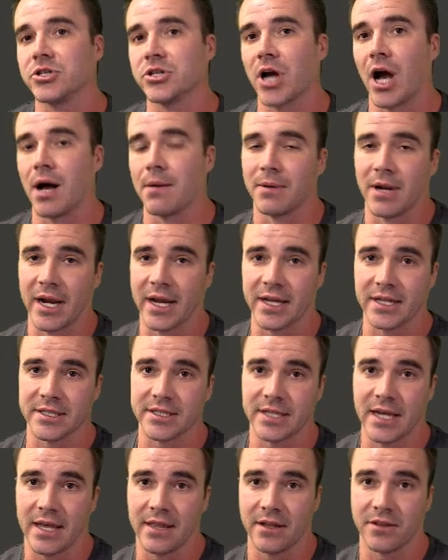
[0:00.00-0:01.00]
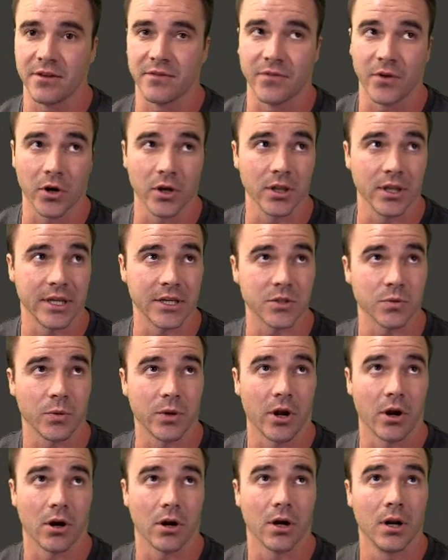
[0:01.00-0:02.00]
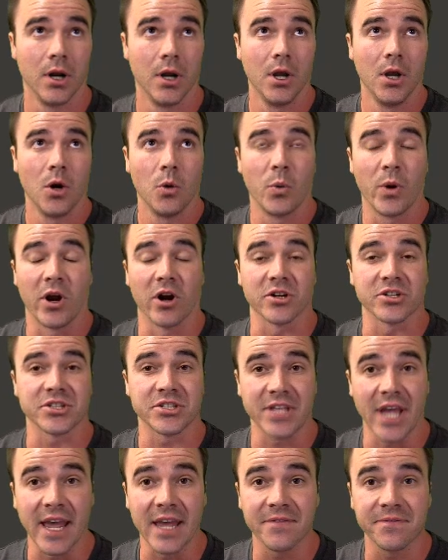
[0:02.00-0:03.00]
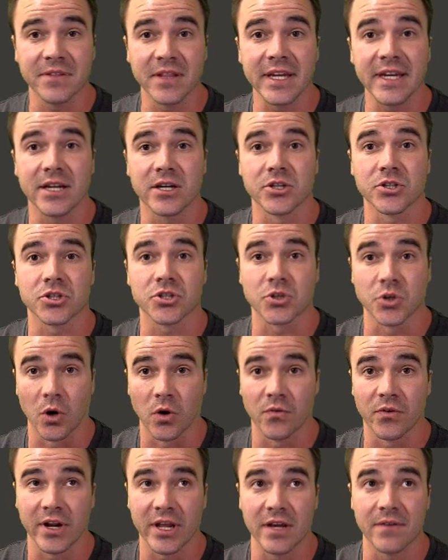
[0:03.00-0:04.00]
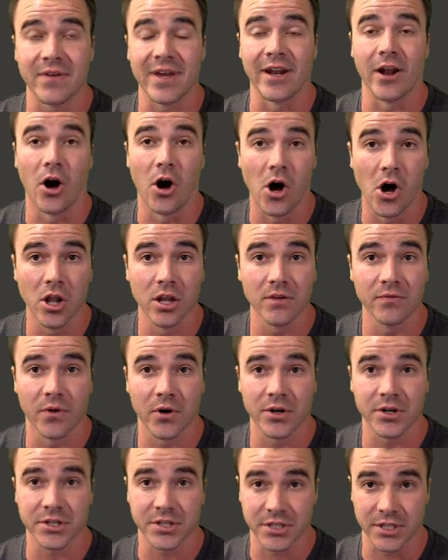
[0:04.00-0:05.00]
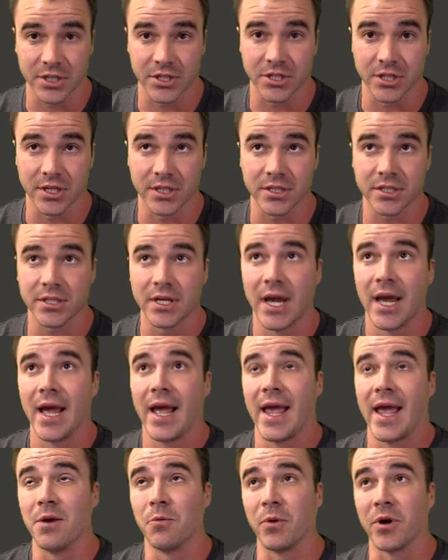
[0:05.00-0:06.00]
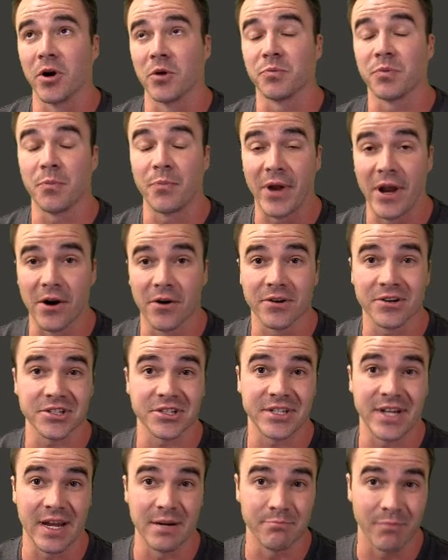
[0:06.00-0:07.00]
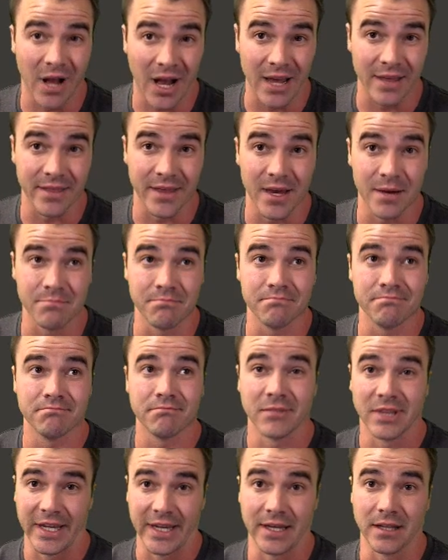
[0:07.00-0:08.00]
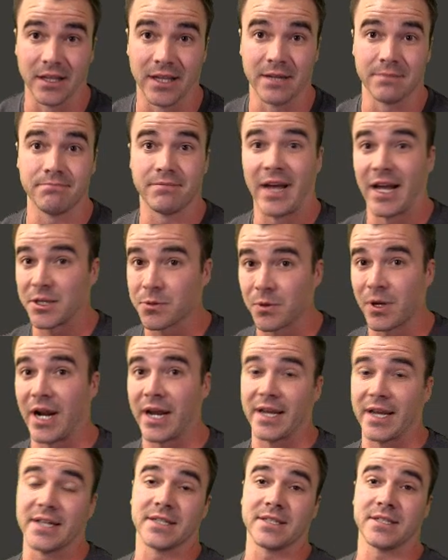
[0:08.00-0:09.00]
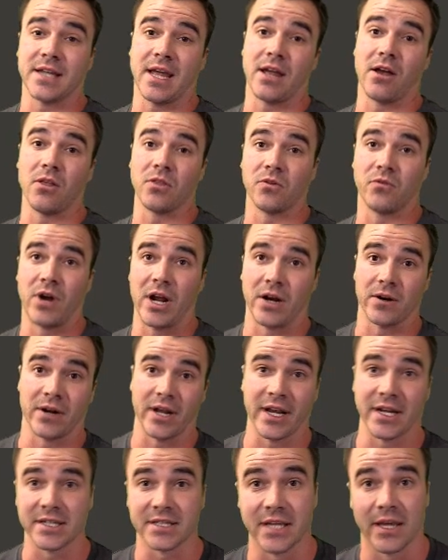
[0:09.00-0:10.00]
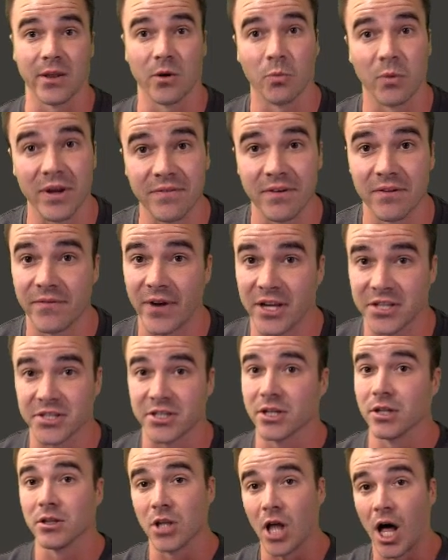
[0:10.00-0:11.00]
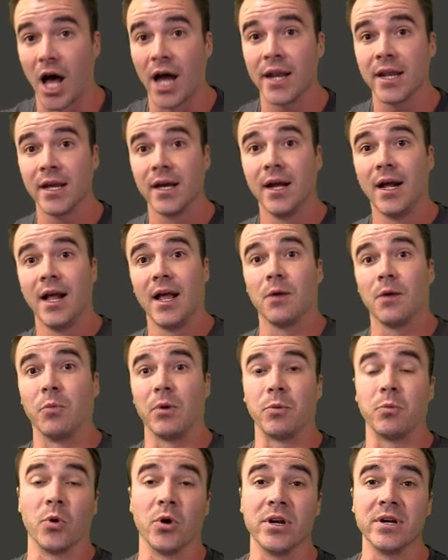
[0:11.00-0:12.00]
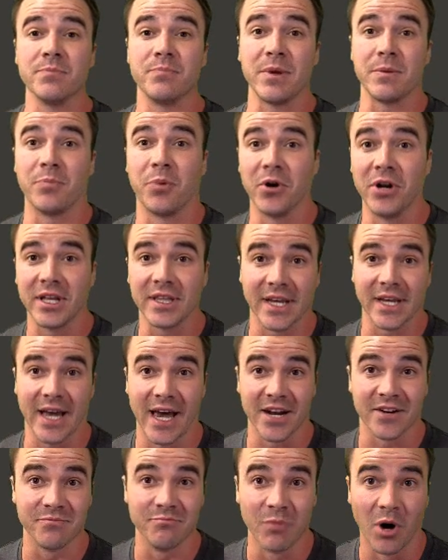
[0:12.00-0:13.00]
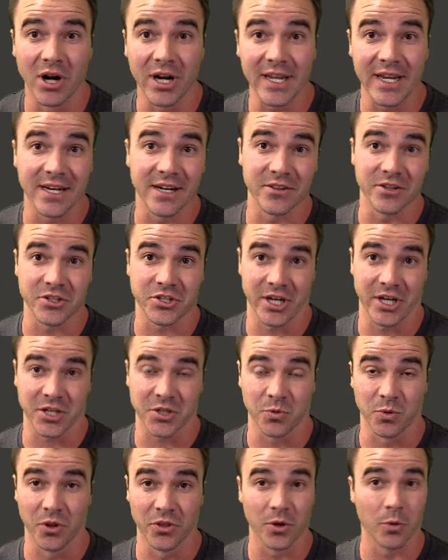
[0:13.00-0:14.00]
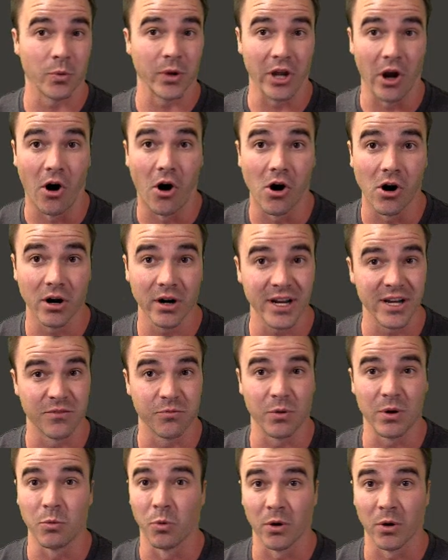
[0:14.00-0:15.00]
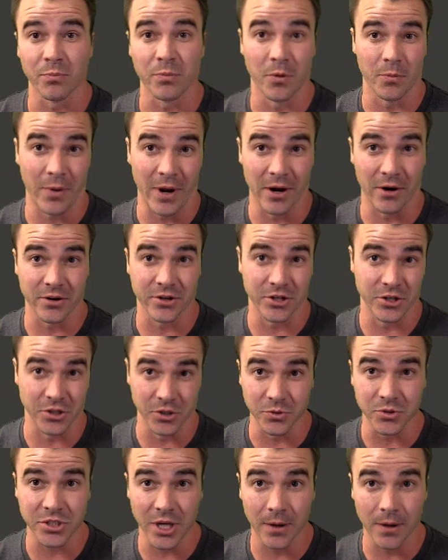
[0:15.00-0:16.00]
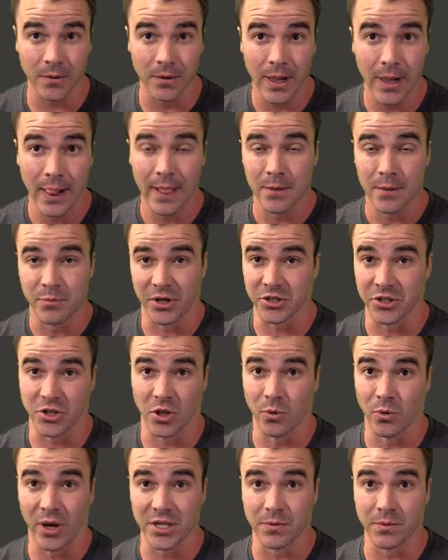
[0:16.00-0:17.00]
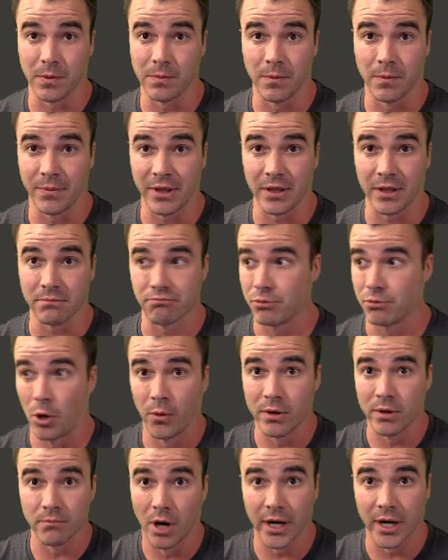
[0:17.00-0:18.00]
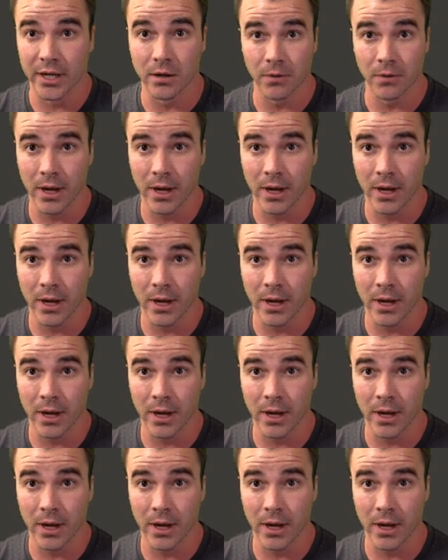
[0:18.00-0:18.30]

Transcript: good job, and I can say that at the very least we are safely conservative in all of our decisions, and we are prepared to stand by them legally. That's what I can say on the record. I can say that we've invested a lot. We wouldn't be putting the kind of money into the chess world that we are if we weren't prepared to do so, because otherwise we would be throwing money